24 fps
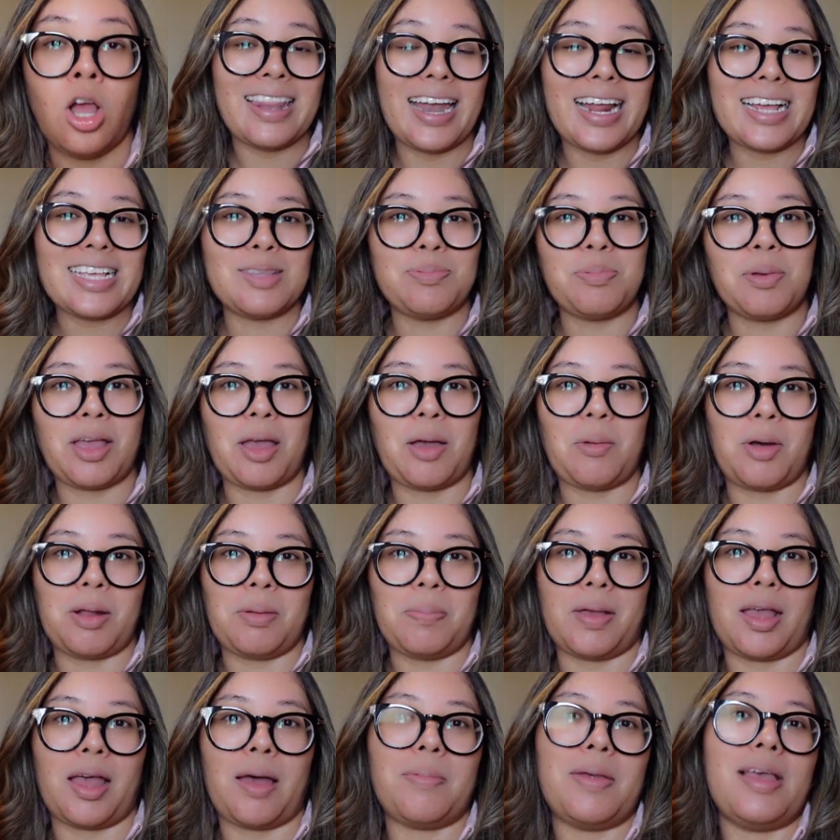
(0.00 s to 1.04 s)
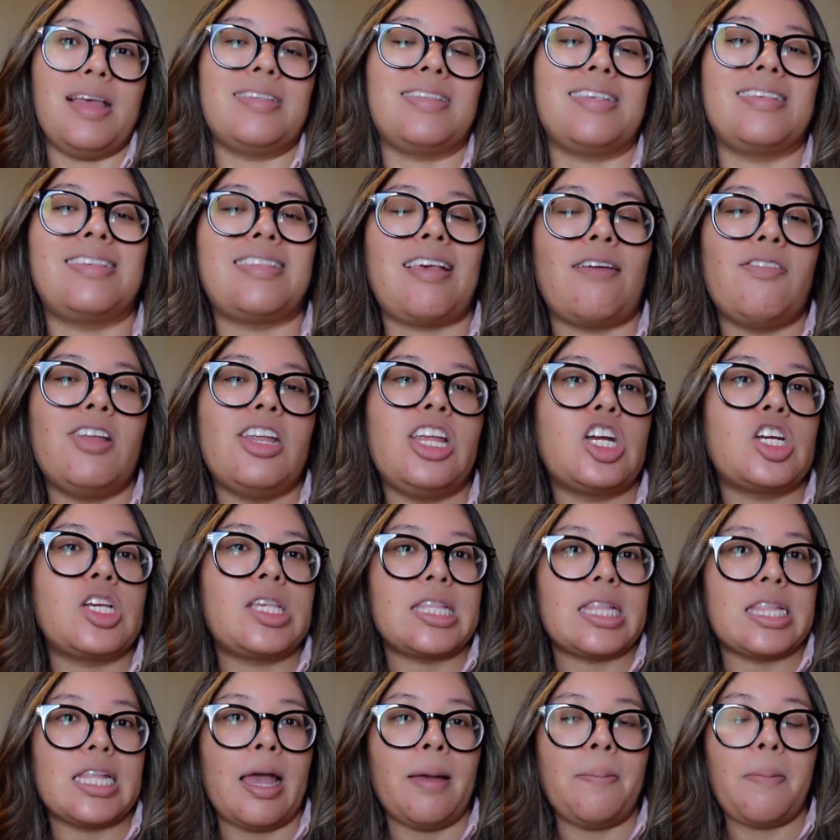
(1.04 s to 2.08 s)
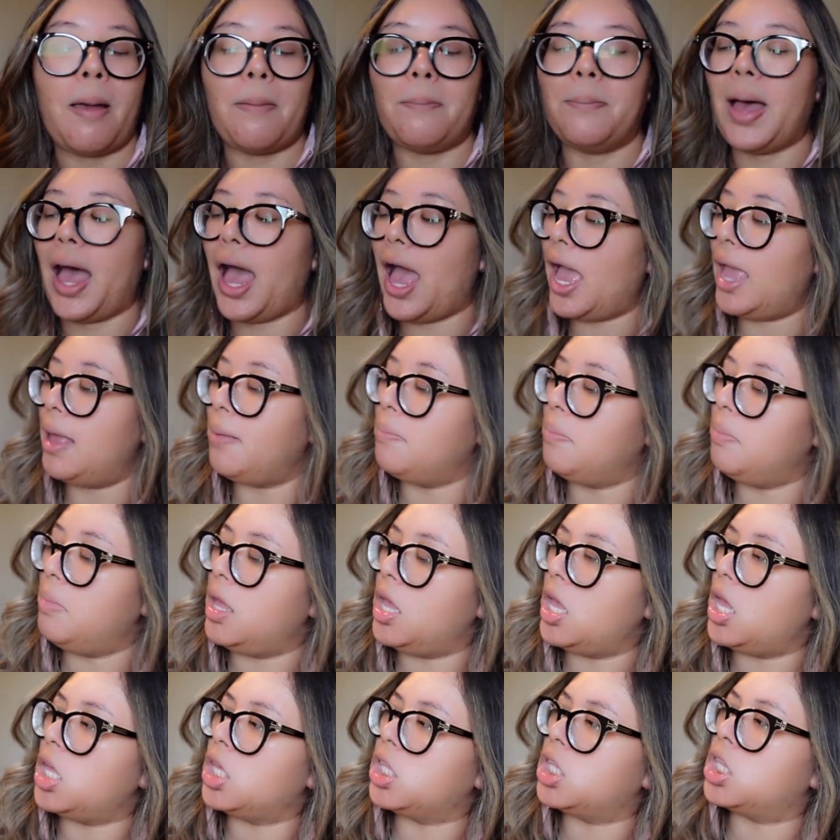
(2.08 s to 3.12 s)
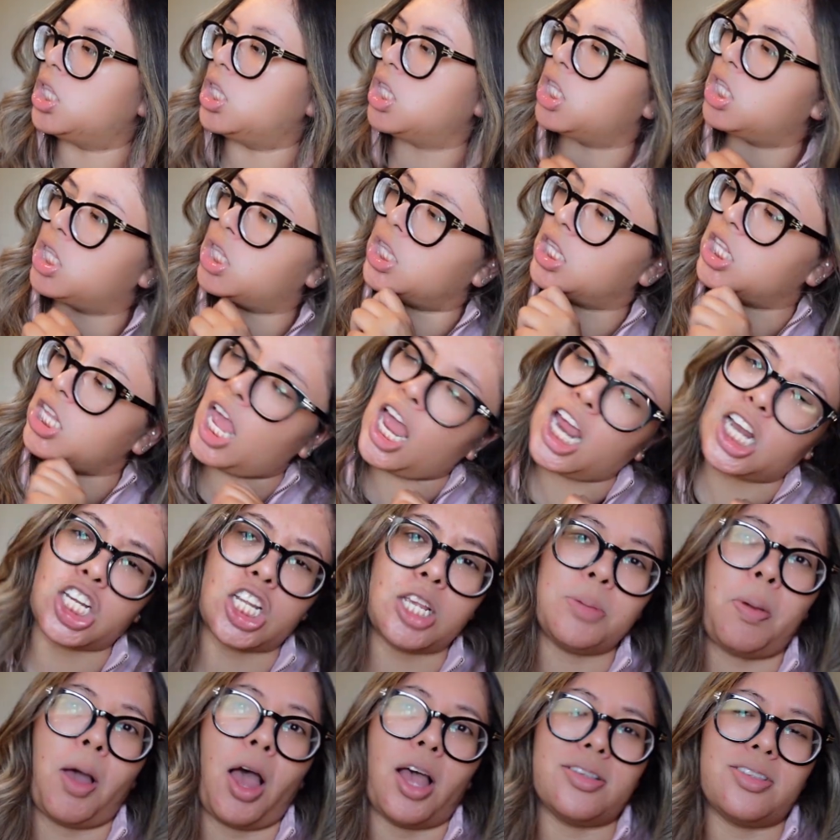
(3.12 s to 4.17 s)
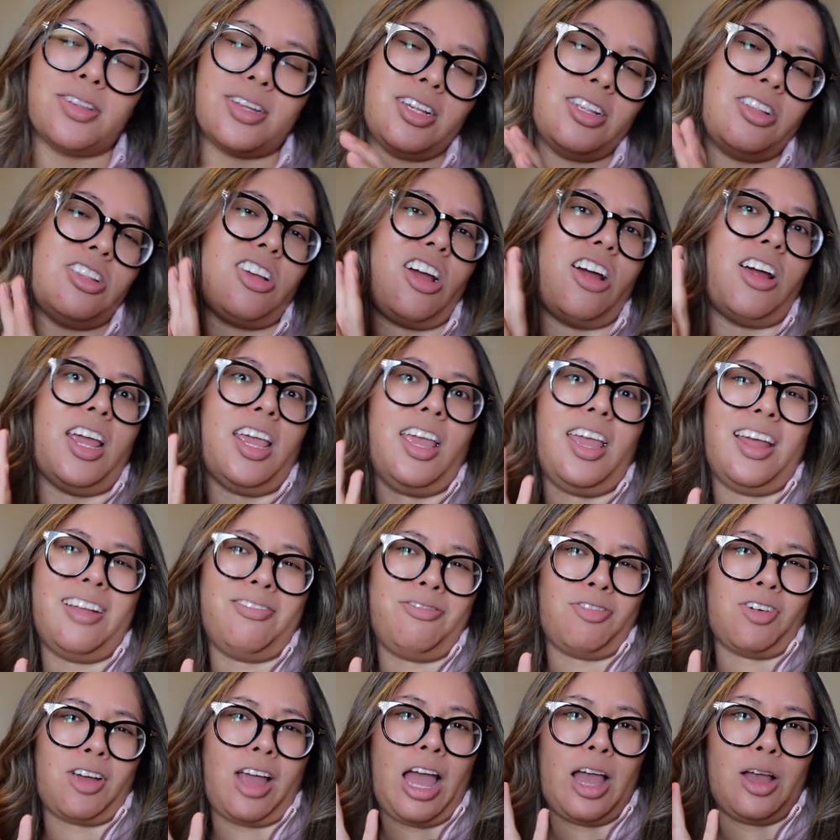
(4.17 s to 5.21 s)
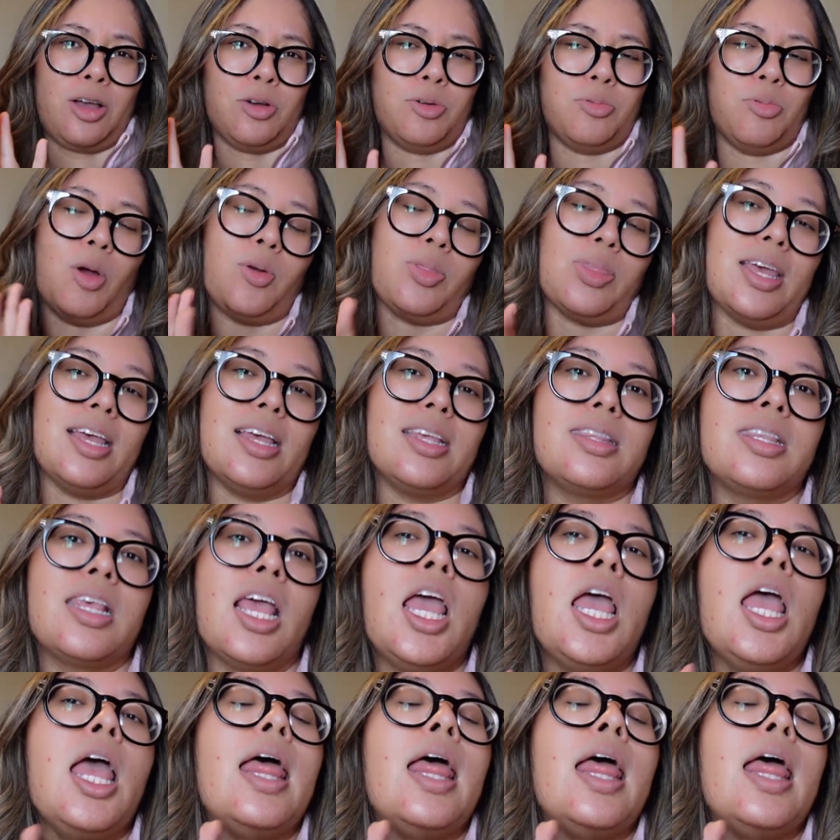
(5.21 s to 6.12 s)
The next book I want to pick up is The 7-Year Slip by Miss Ashley Poston. Sorry, I forgot who wrote this.